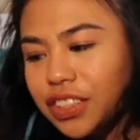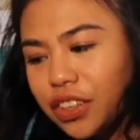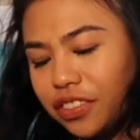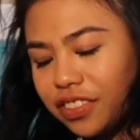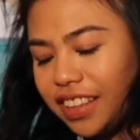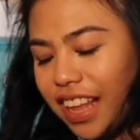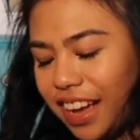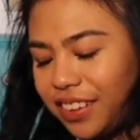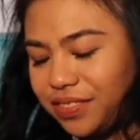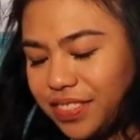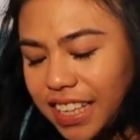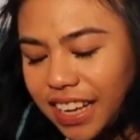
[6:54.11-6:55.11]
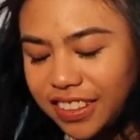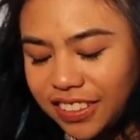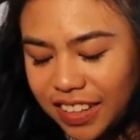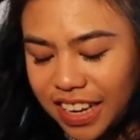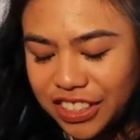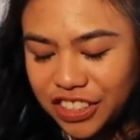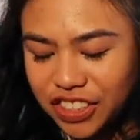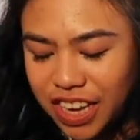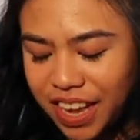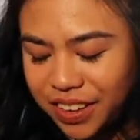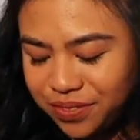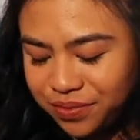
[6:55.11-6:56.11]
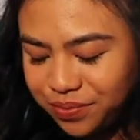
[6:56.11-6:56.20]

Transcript: Joke lang. Sakto lang siya.